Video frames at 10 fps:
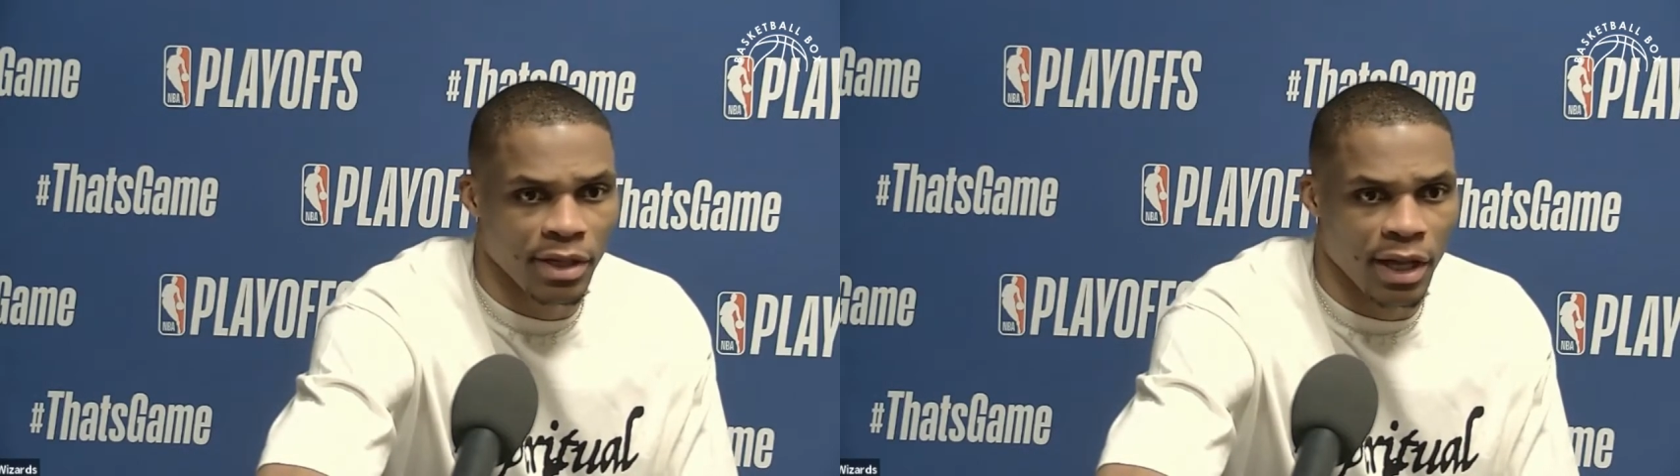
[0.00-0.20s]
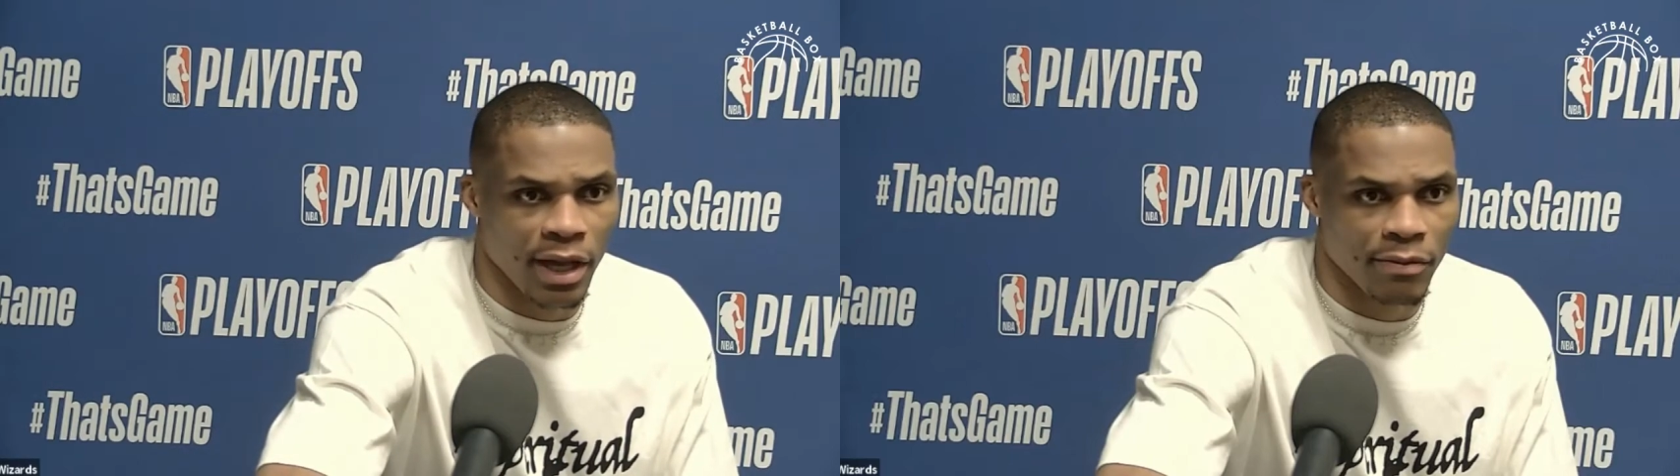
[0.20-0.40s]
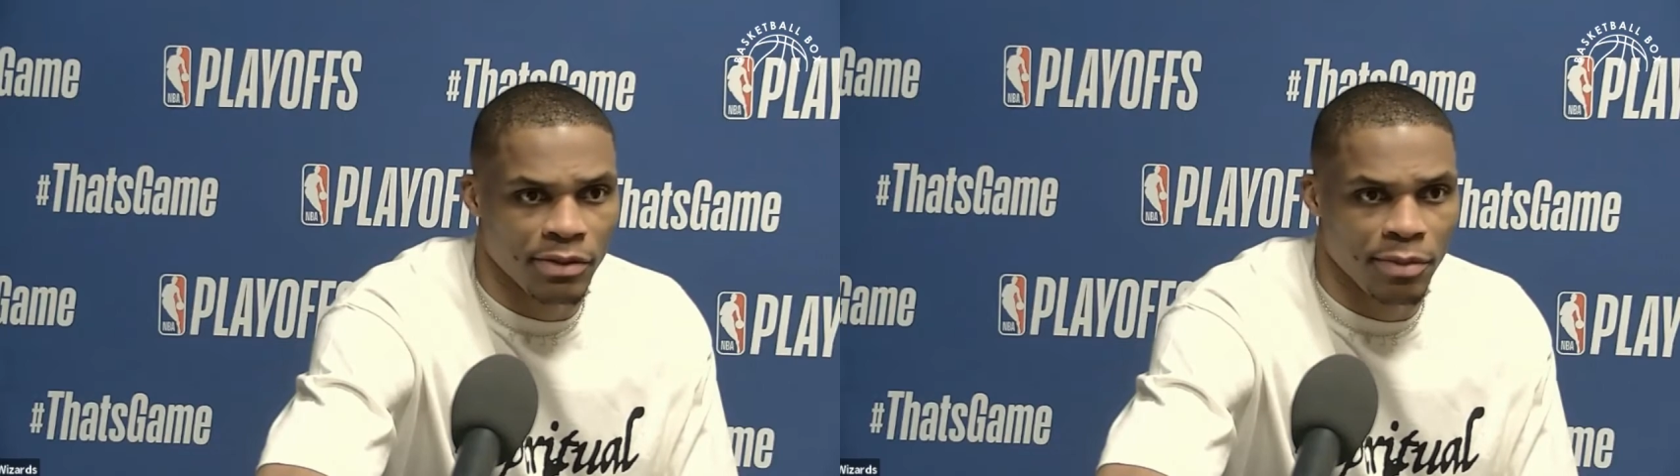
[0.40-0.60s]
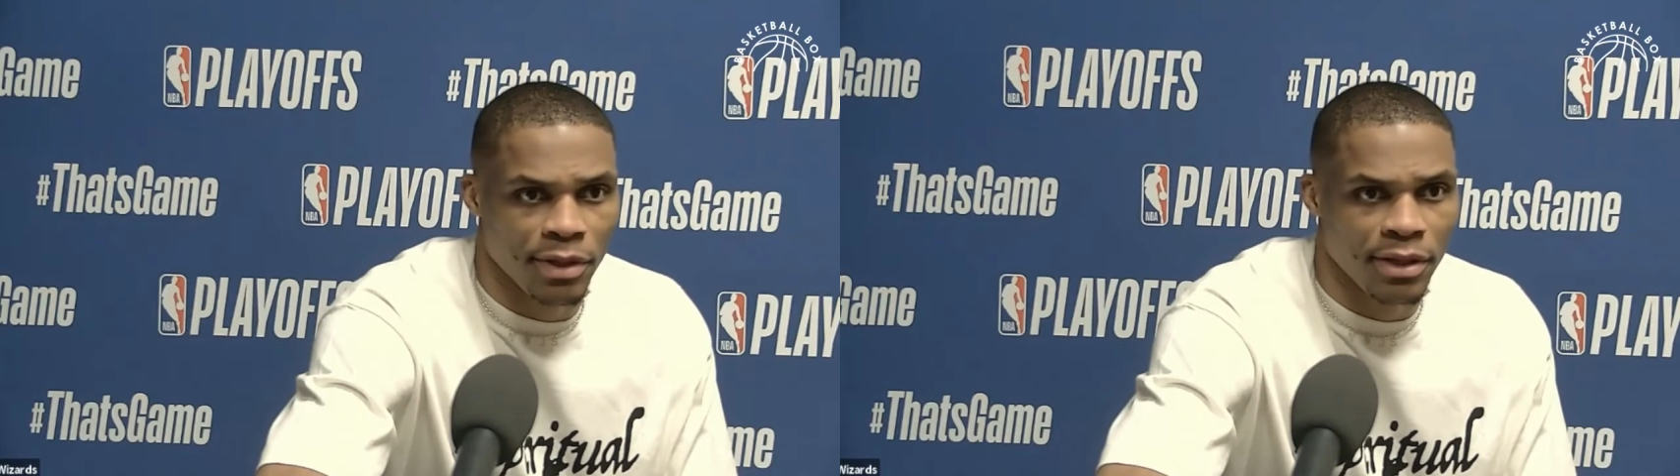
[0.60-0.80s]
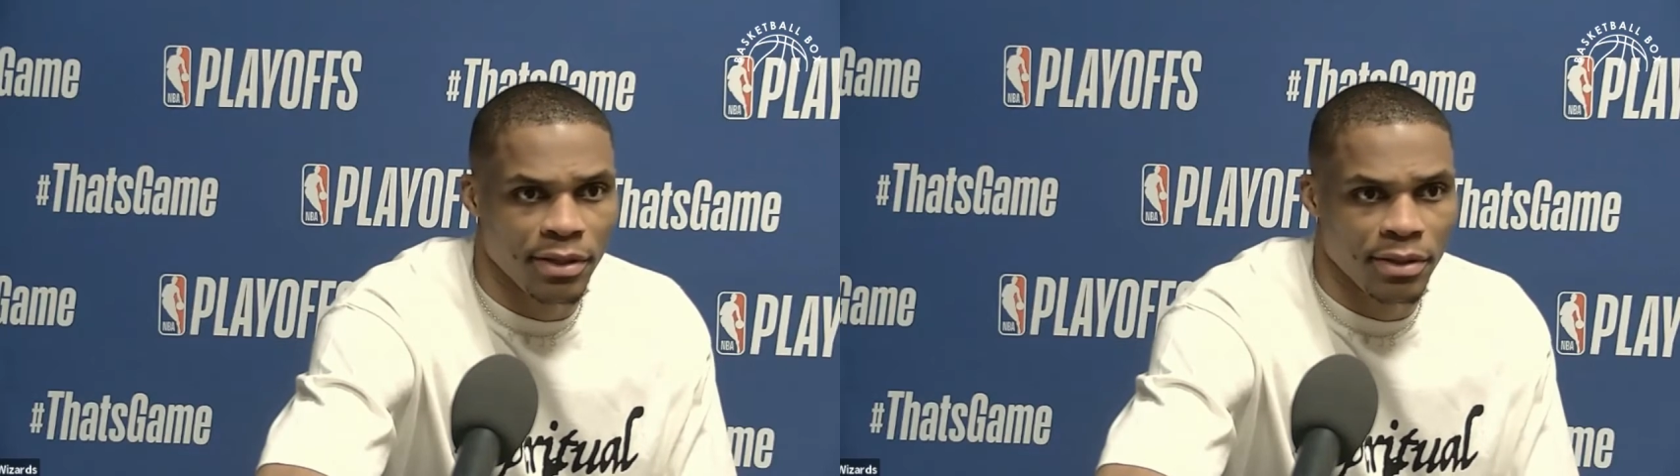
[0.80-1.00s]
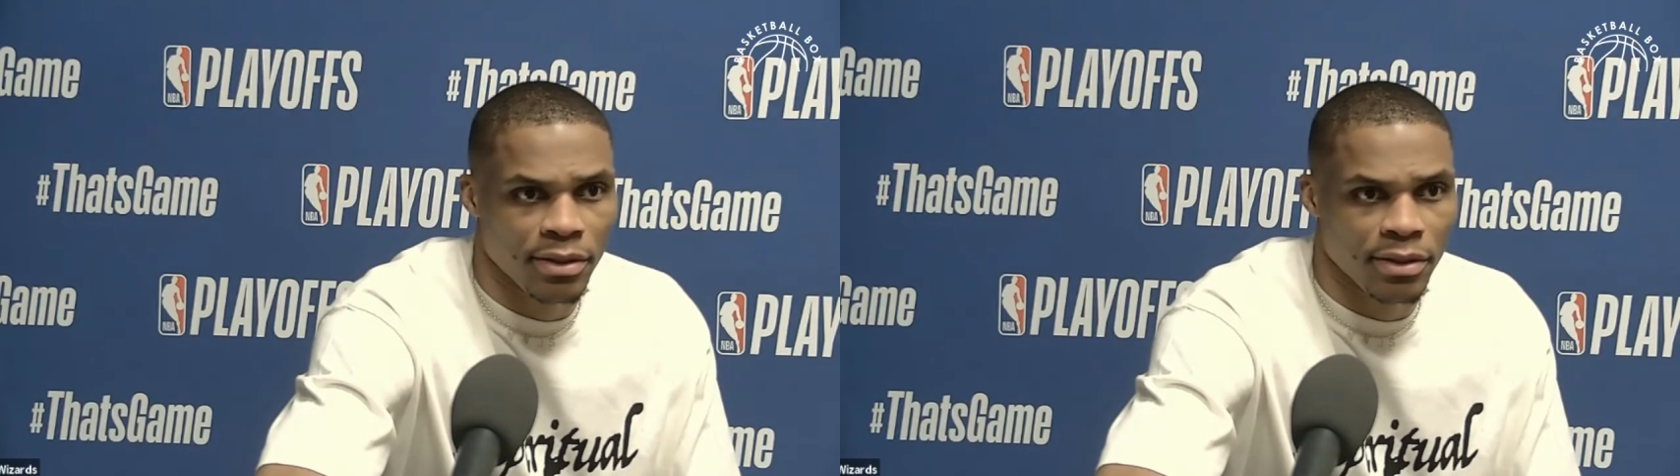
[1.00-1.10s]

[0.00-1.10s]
the line was big.